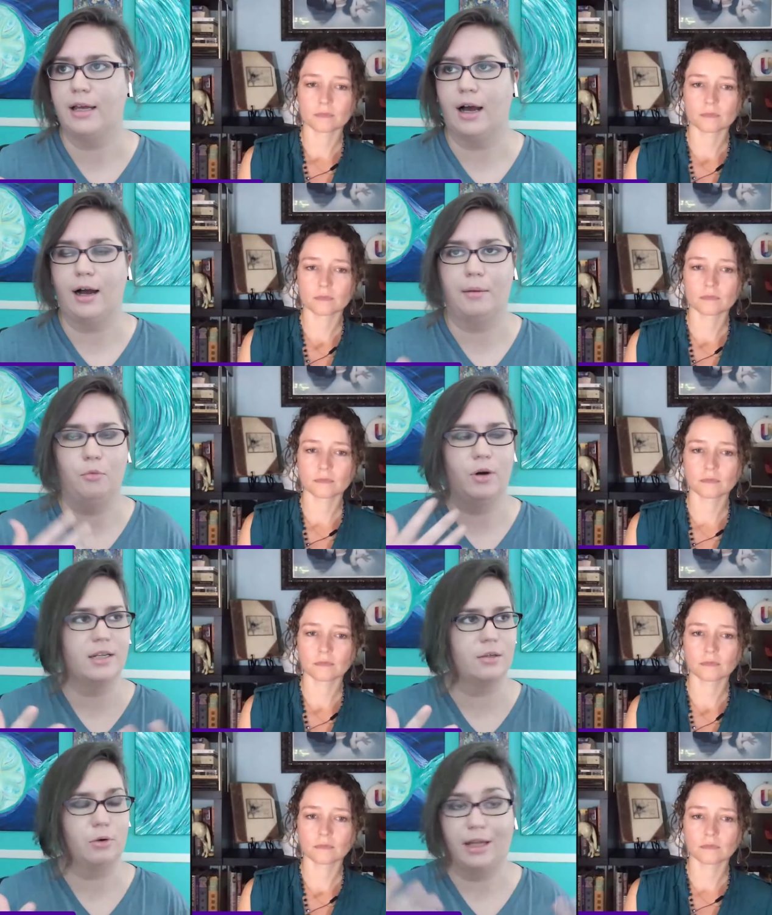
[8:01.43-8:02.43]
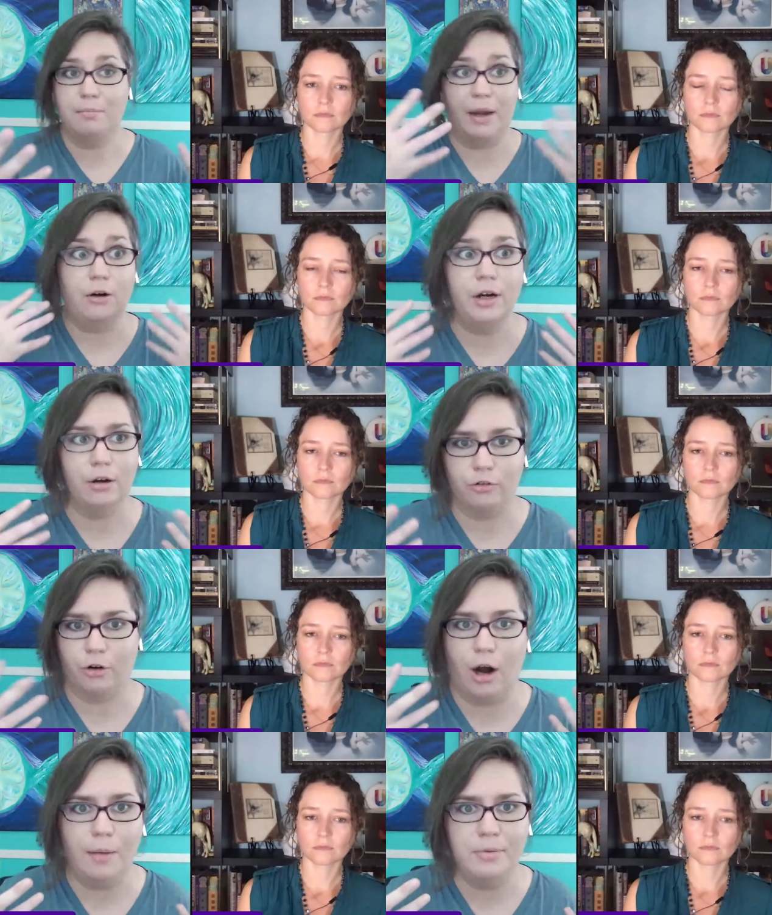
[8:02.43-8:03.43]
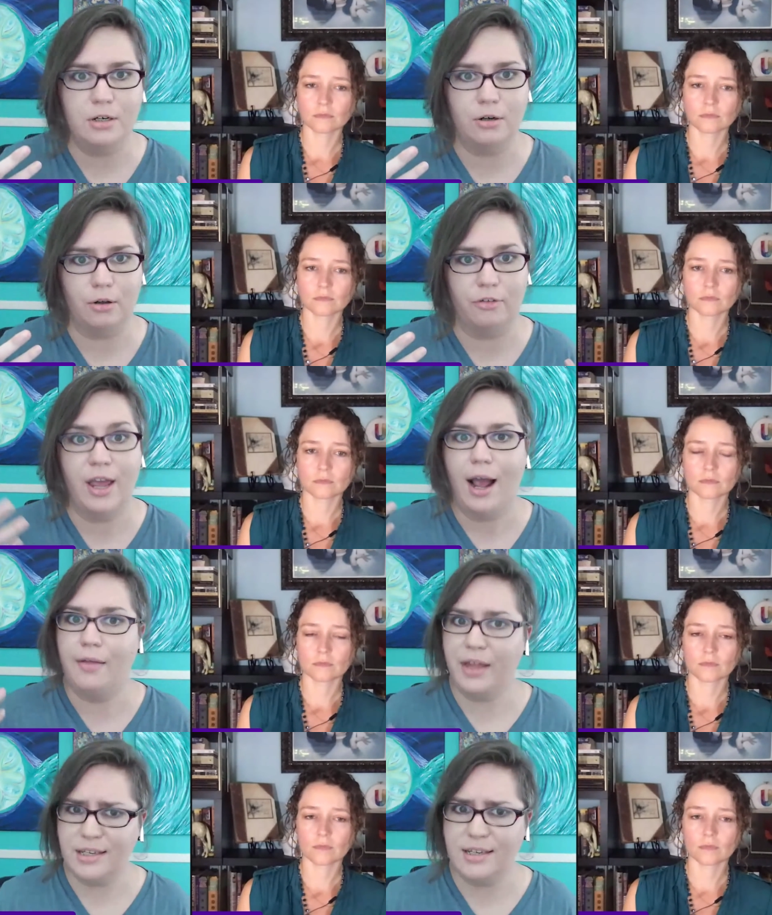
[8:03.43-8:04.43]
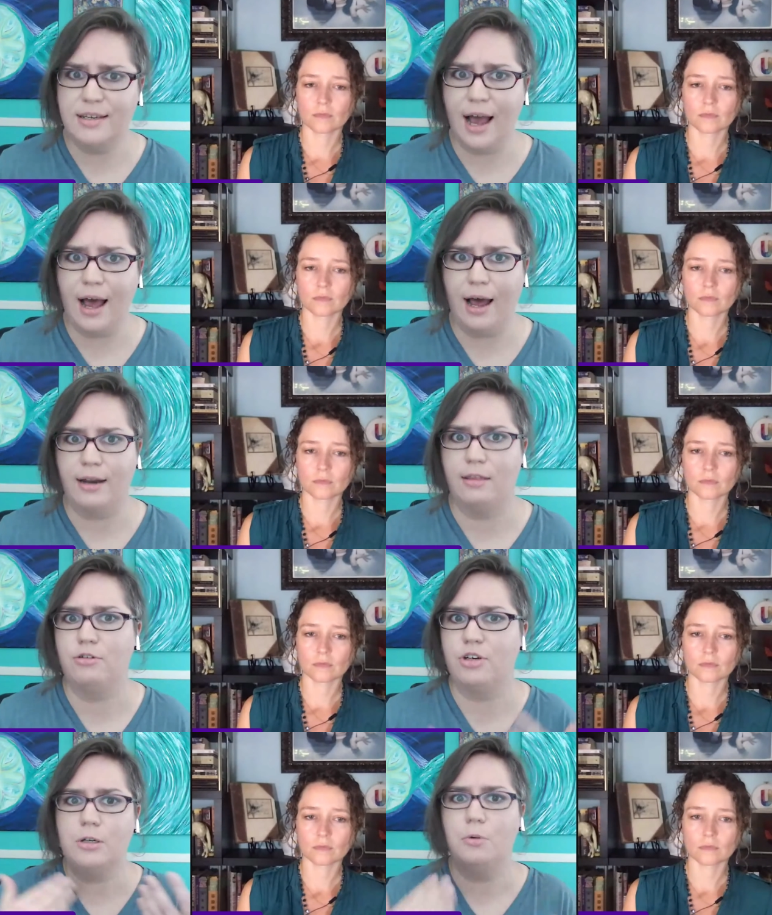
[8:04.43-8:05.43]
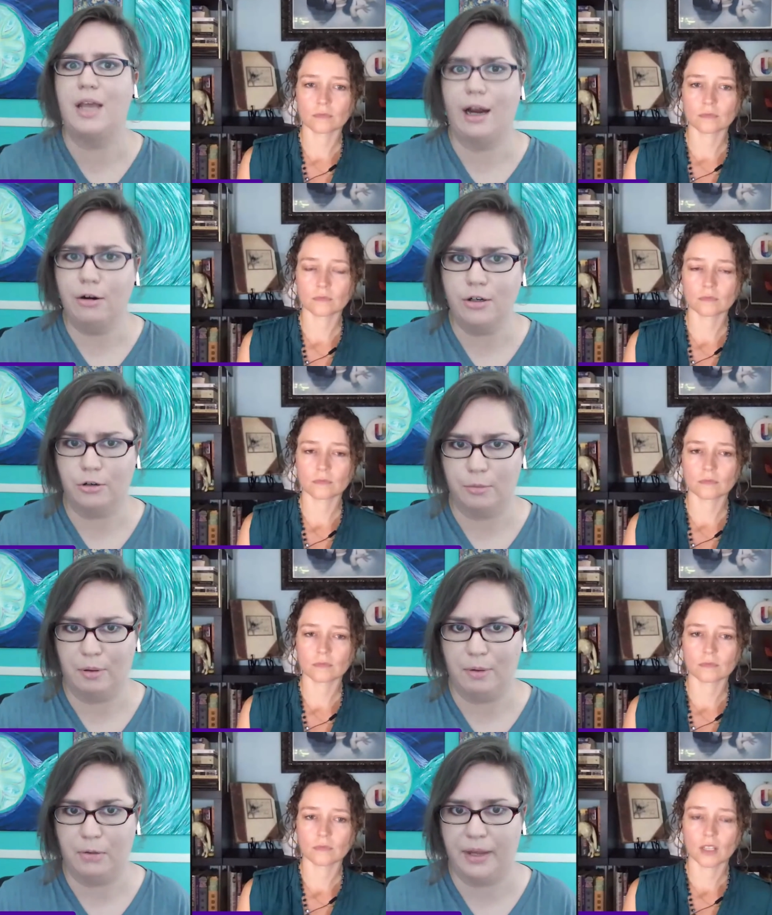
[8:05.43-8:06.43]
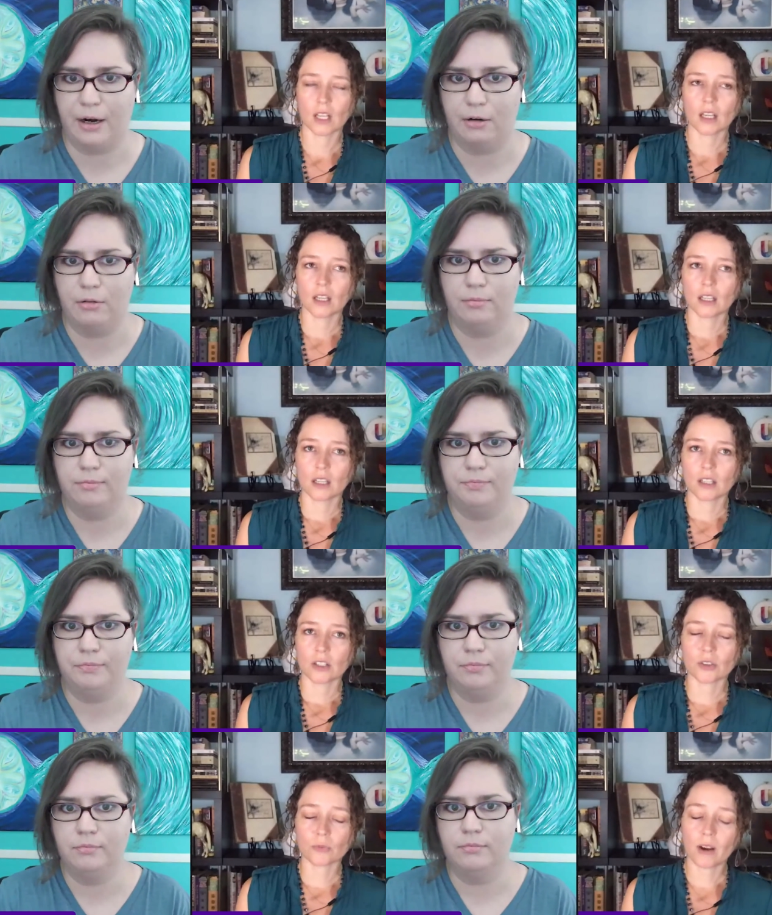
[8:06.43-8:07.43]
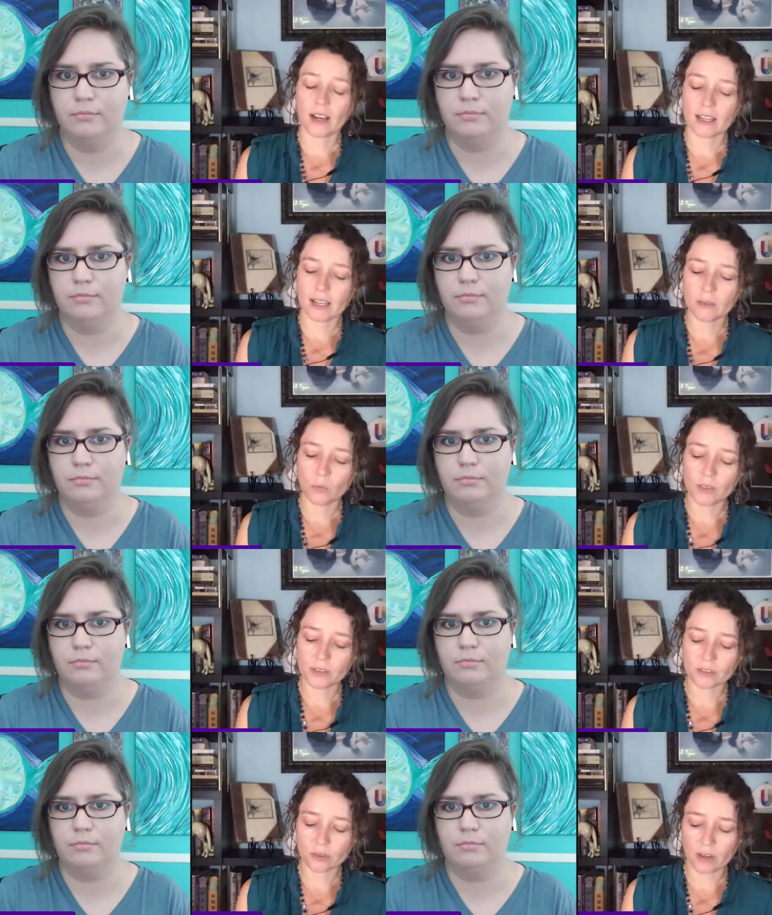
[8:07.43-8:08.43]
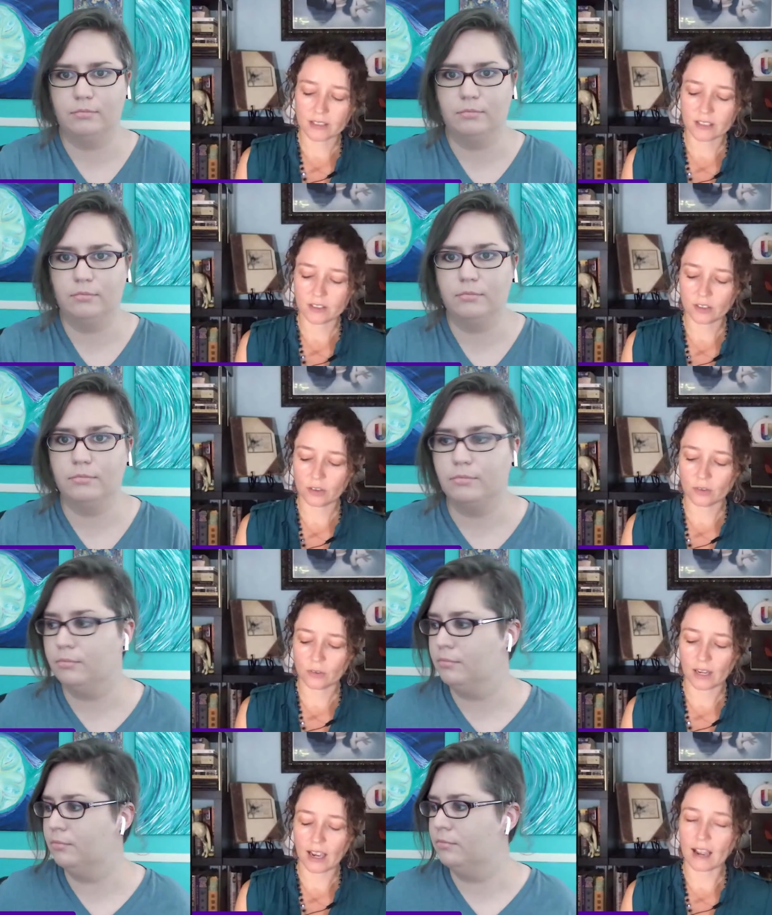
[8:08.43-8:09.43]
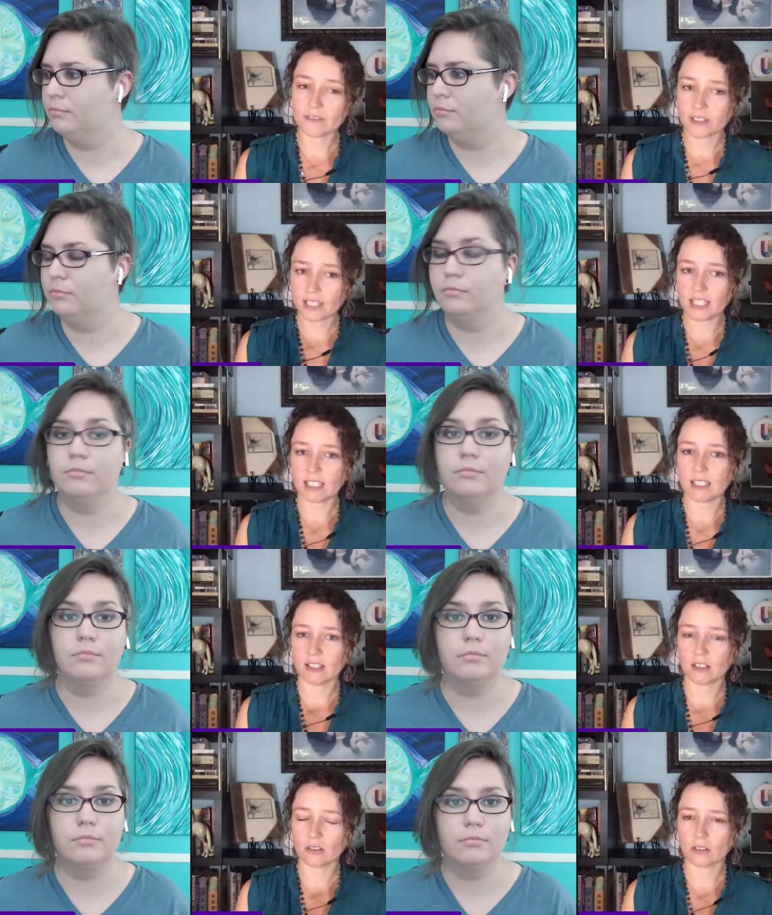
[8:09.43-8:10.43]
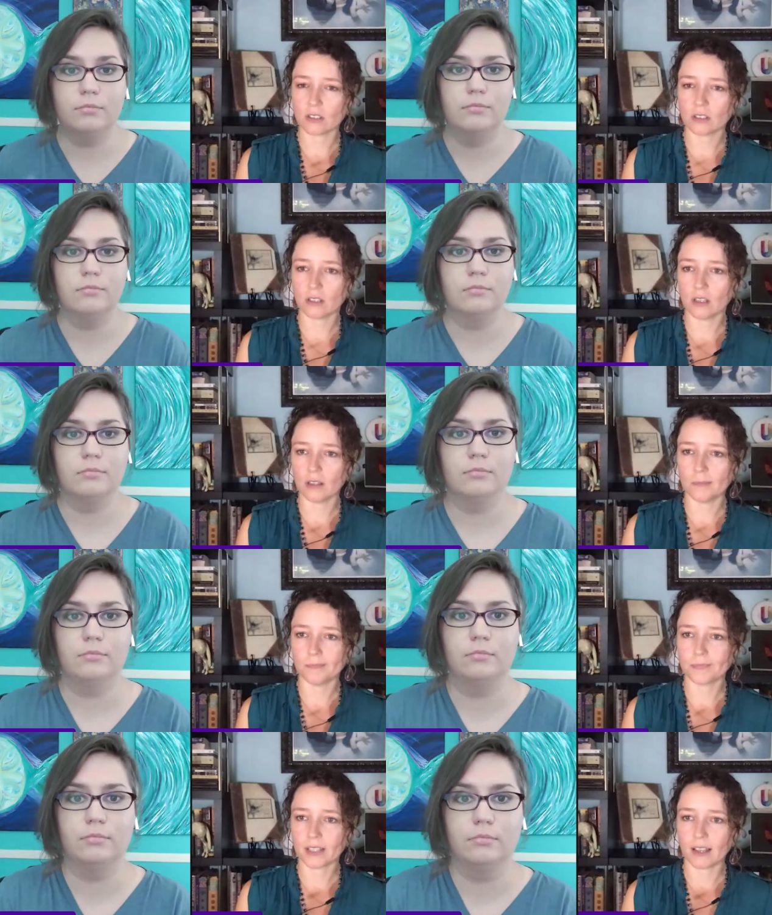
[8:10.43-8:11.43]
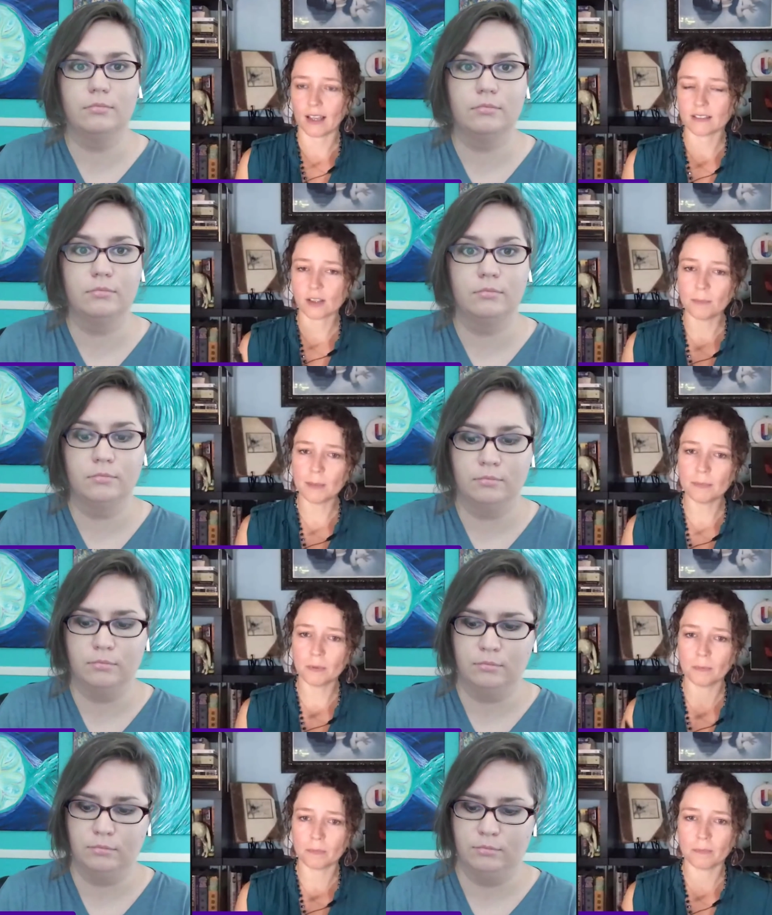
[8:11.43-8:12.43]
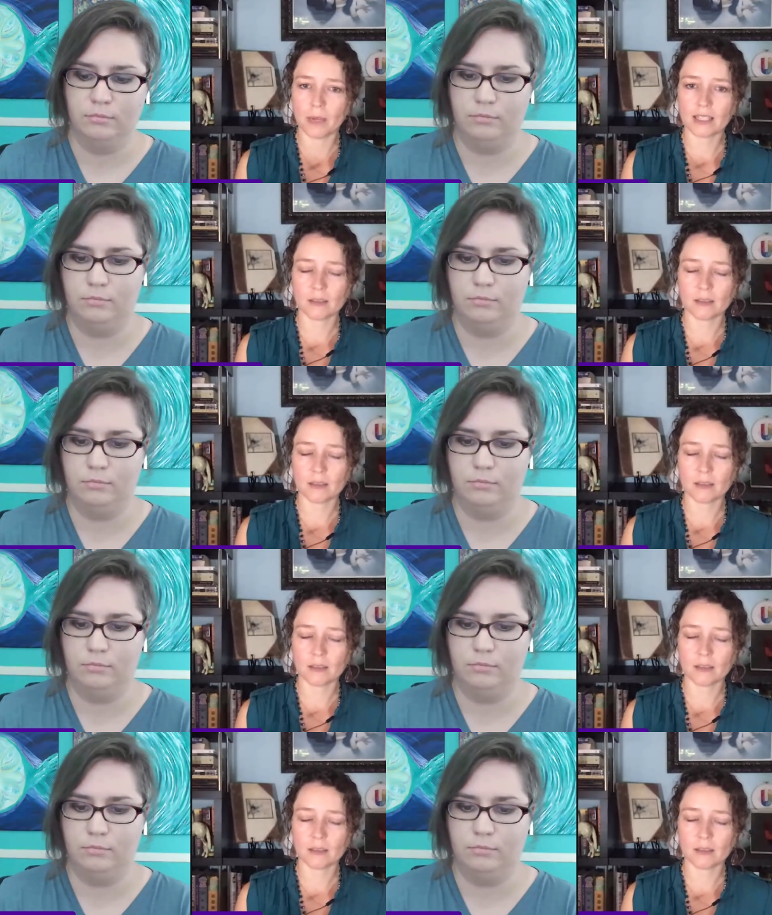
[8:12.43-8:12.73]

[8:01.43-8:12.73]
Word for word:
Speaker 1: um, what is the word like barriers or obstacles and that's sad there's just no character to be built there
Speaker 2: you're right and what they're trying to do I, have seen that, um, some people make the